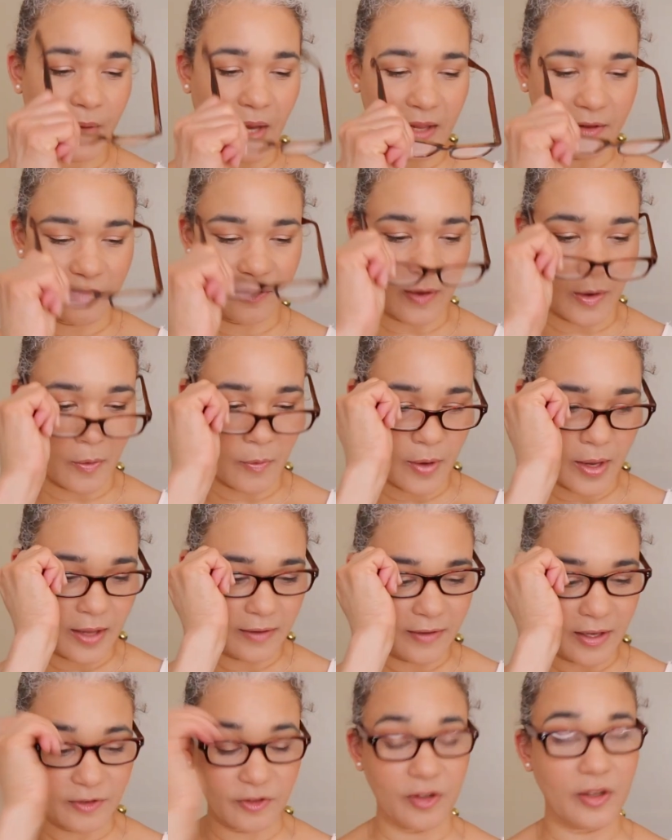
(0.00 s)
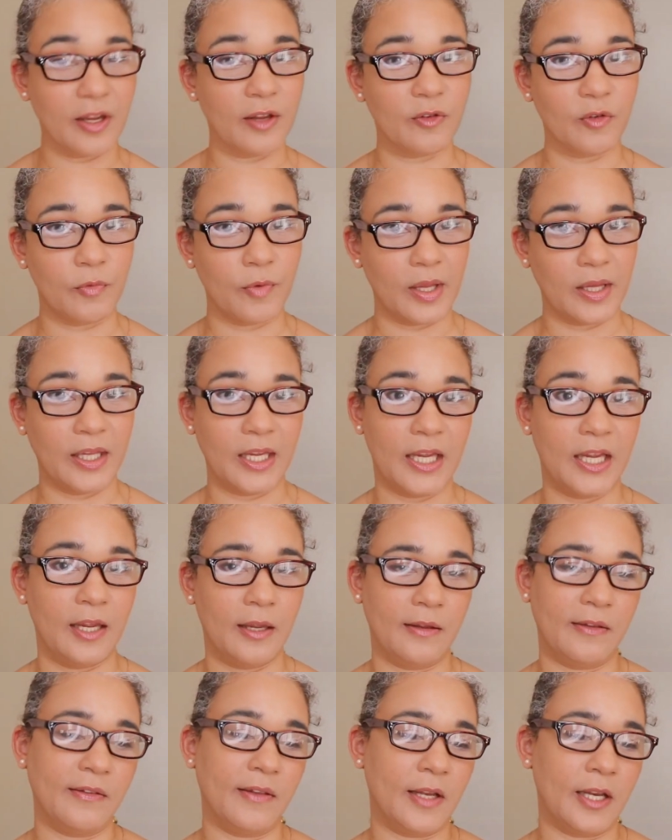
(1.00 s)
And so essentially it's really
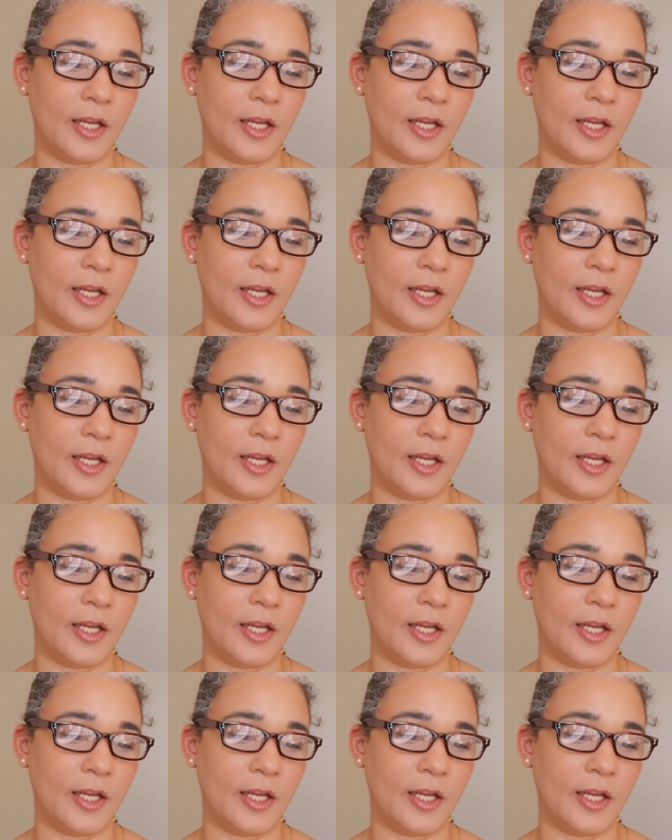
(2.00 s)
easy